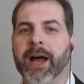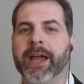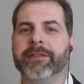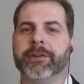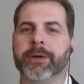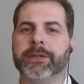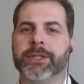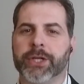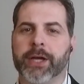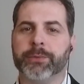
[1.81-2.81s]
Hi everyone,
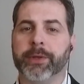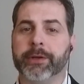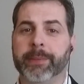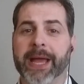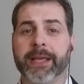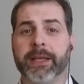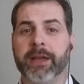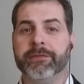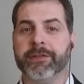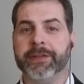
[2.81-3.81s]
Joss Willard back
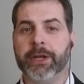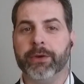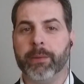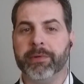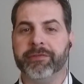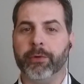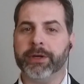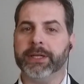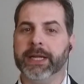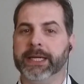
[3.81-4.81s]
again for video number
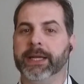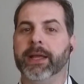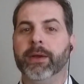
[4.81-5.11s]
4 today.